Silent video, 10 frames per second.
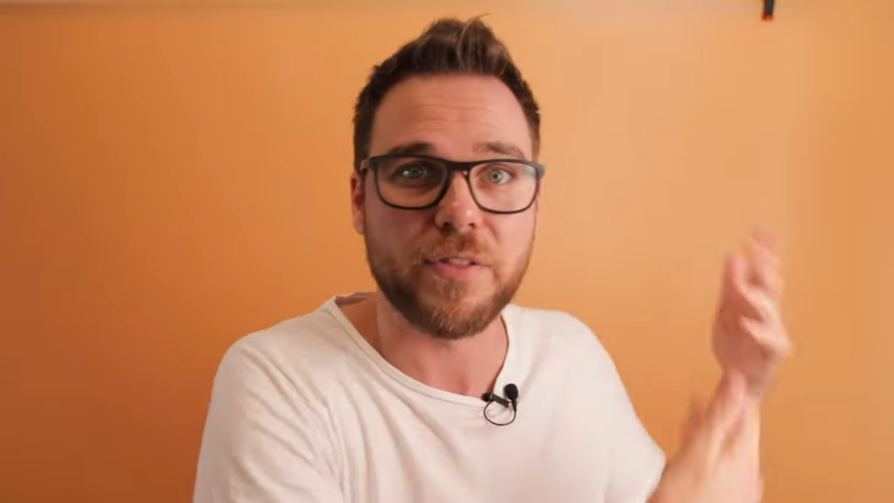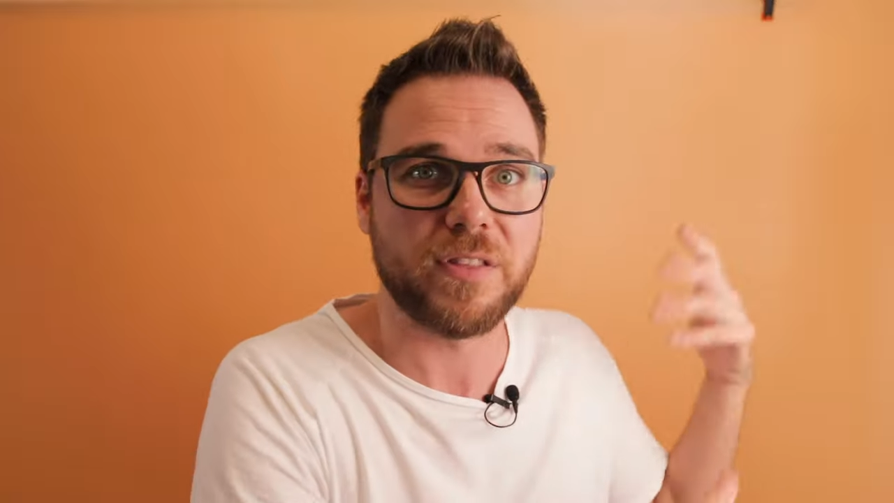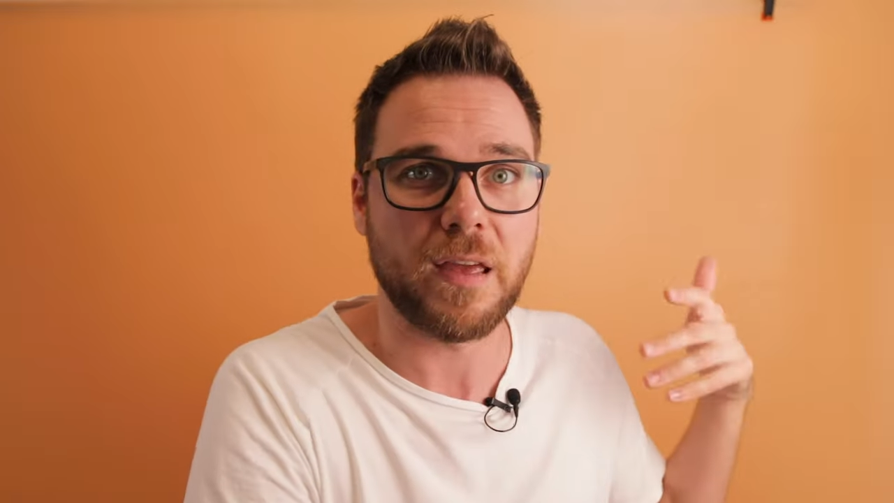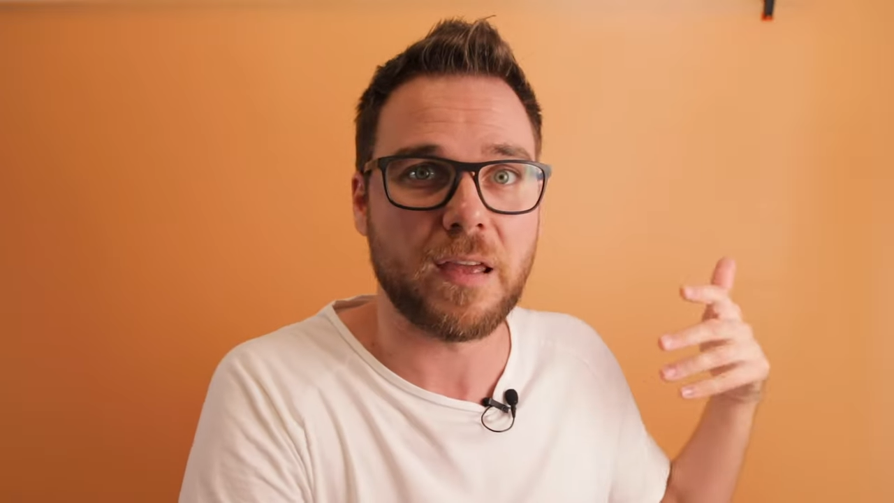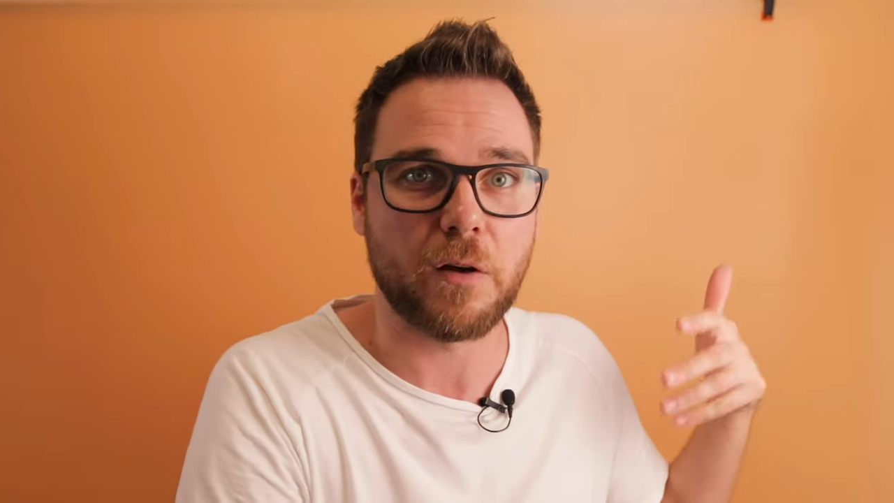
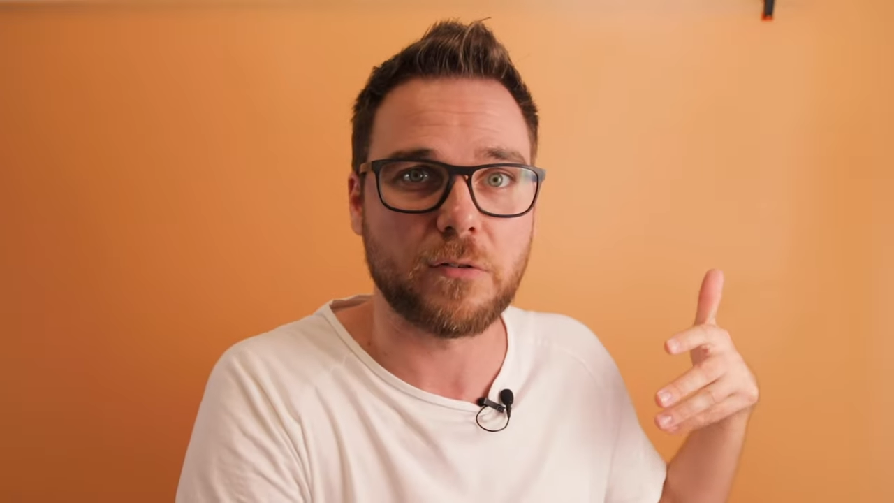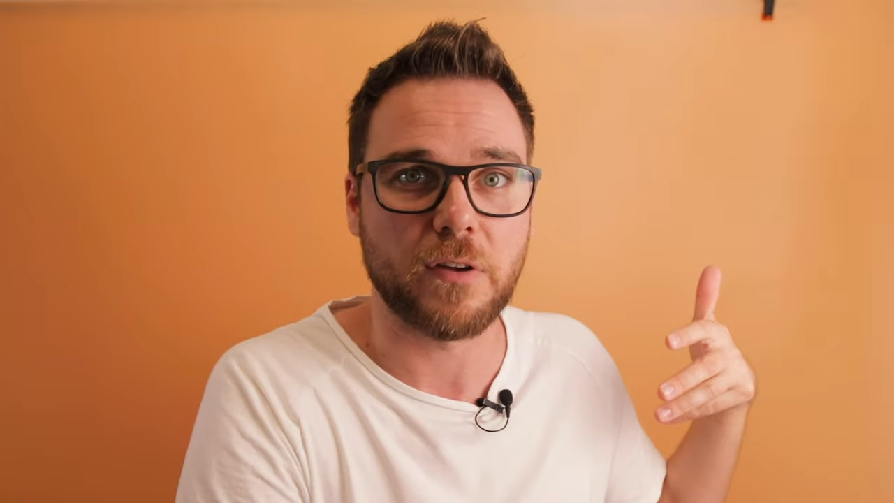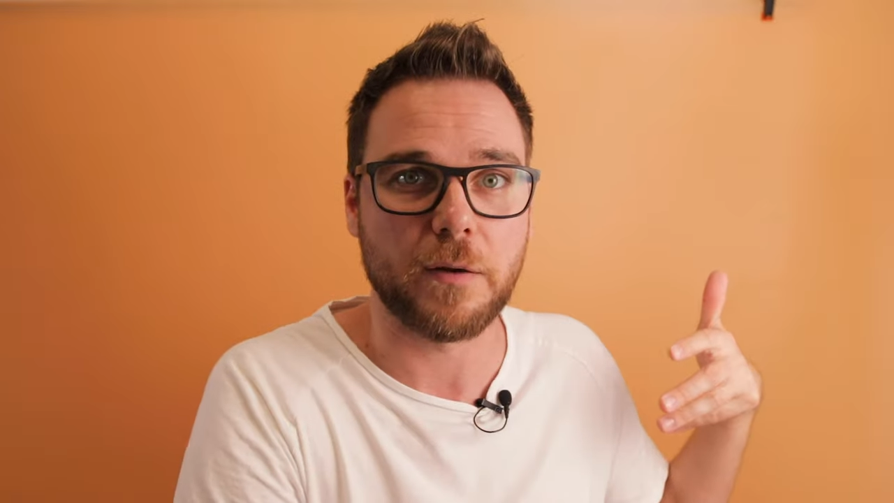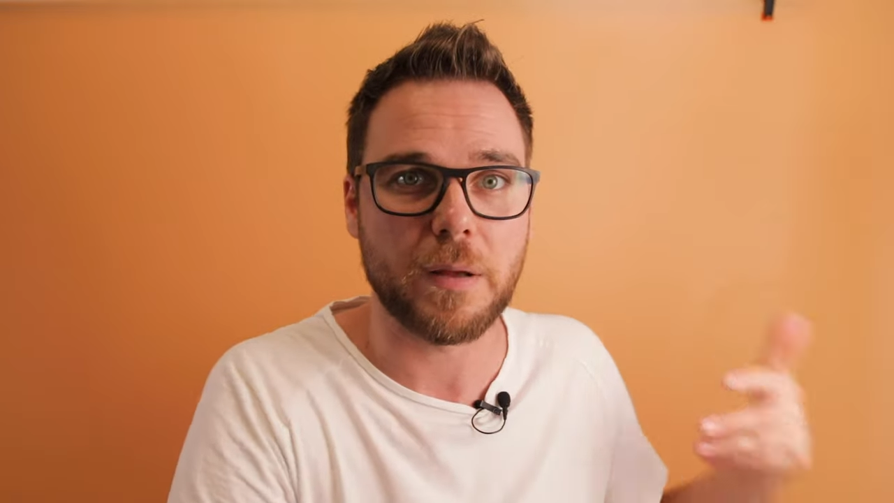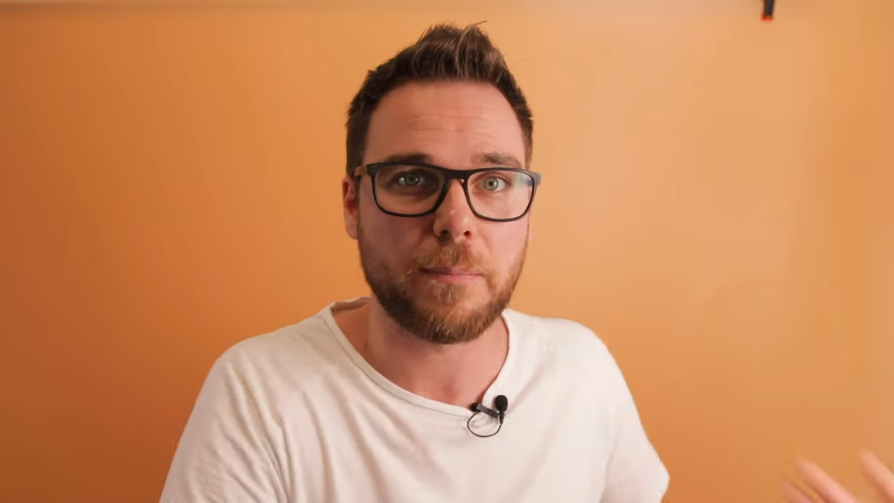thing
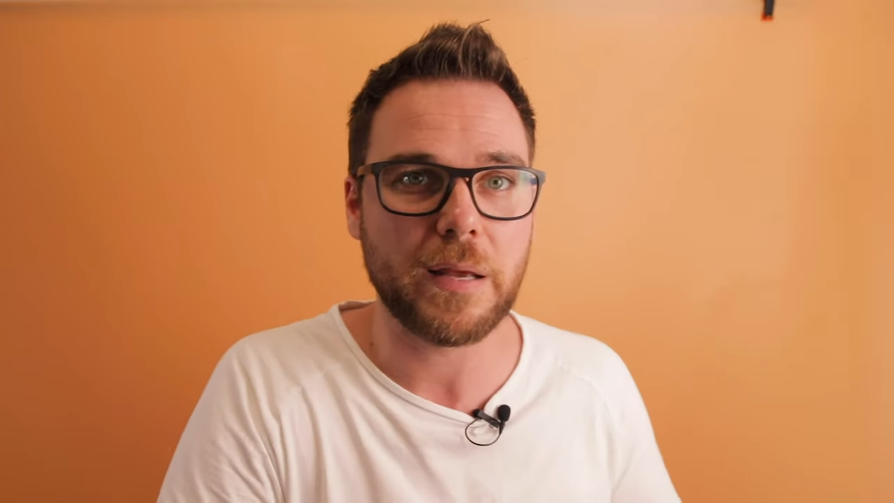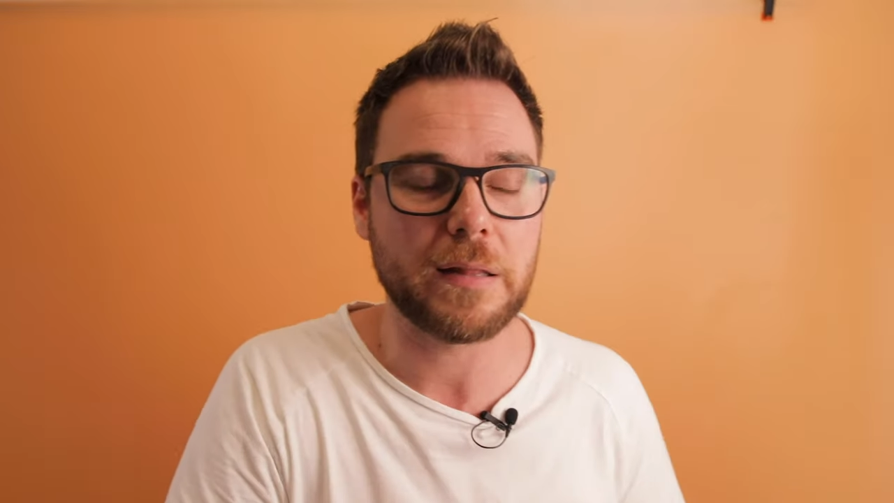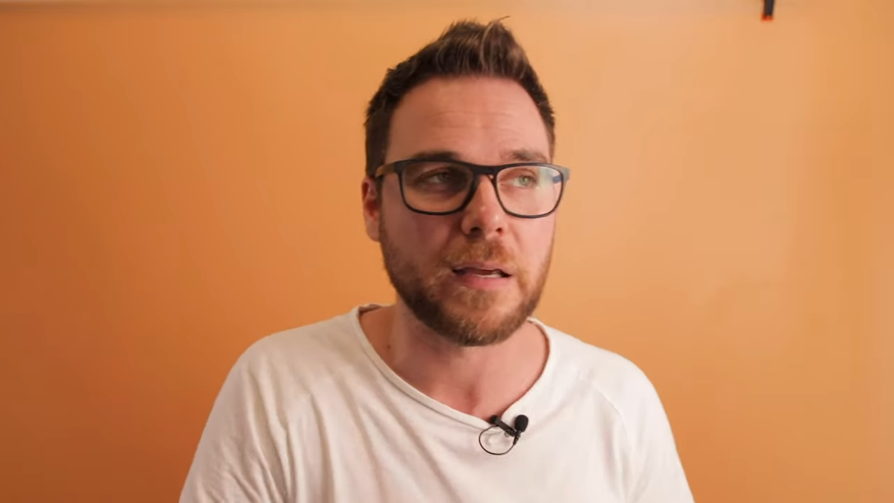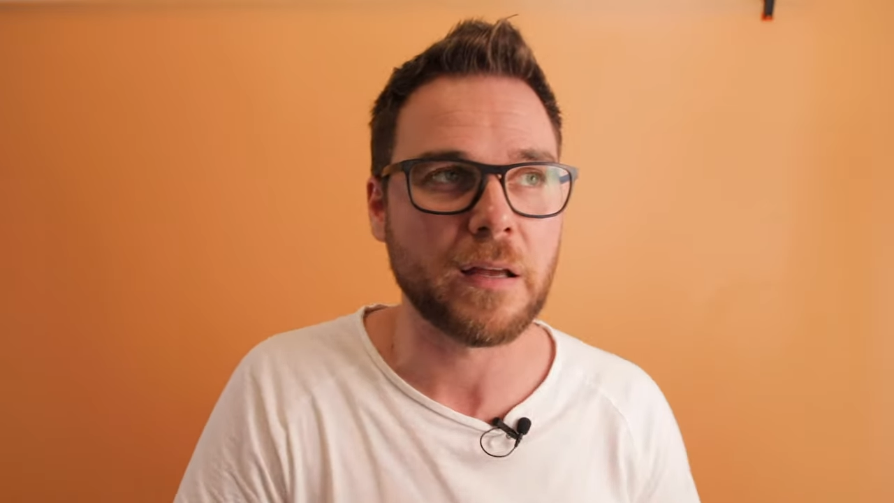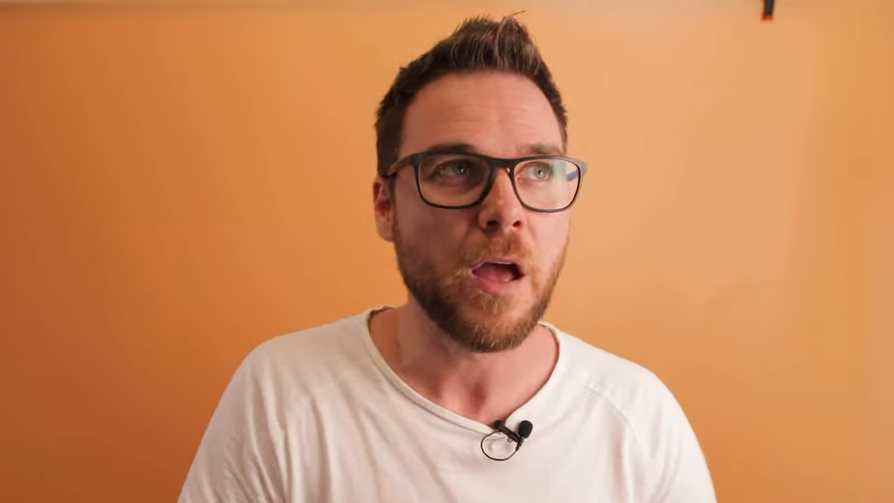outside my building.